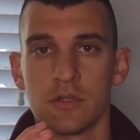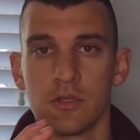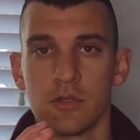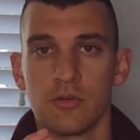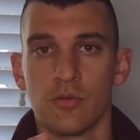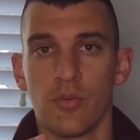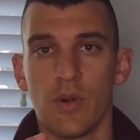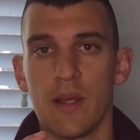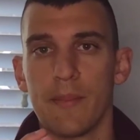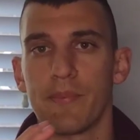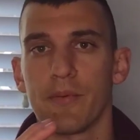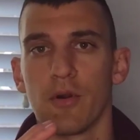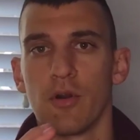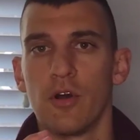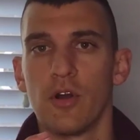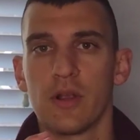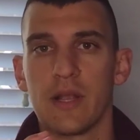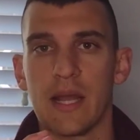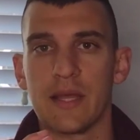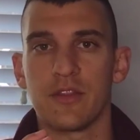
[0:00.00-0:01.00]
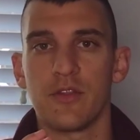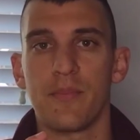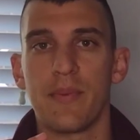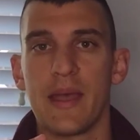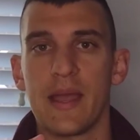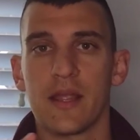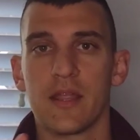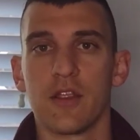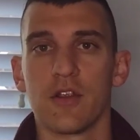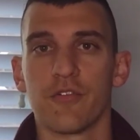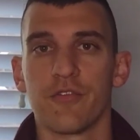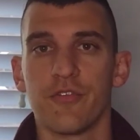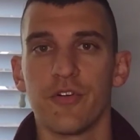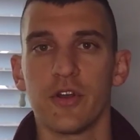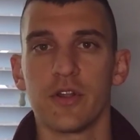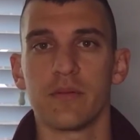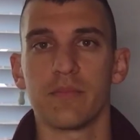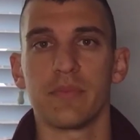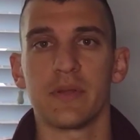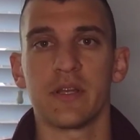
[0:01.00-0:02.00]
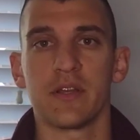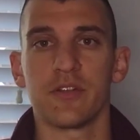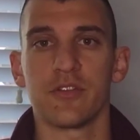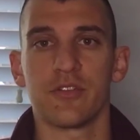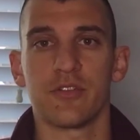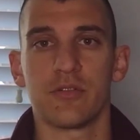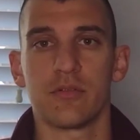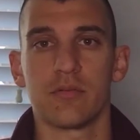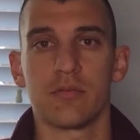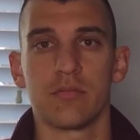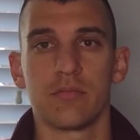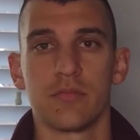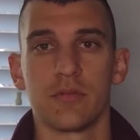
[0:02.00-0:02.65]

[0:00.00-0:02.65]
grip or hook on the back of your foot because